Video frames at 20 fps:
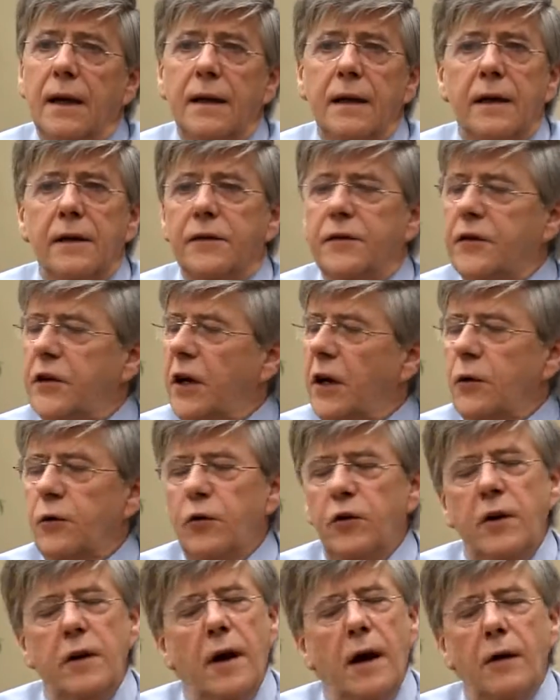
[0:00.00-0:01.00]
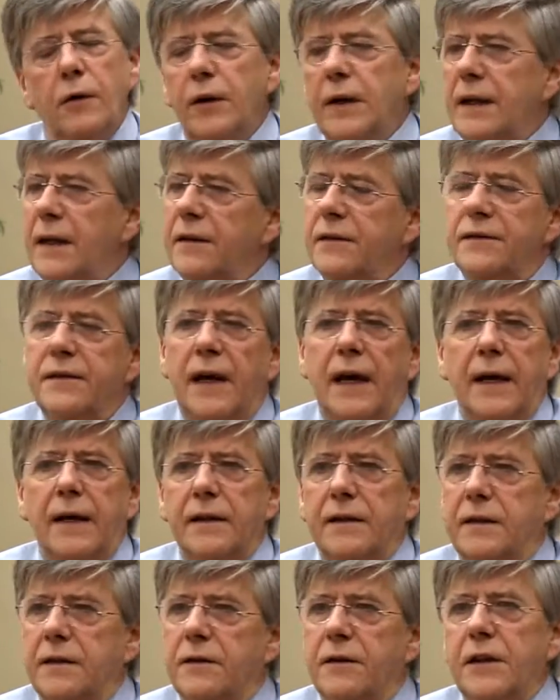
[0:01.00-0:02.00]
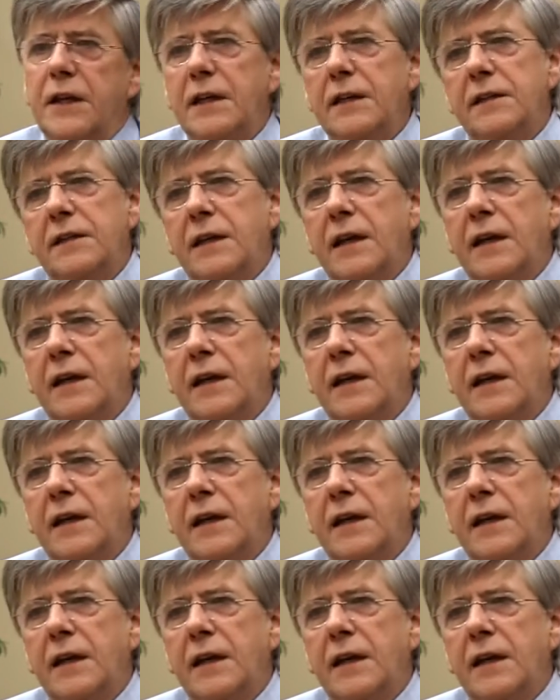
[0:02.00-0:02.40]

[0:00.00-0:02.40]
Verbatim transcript: it have shown no ill effects, and these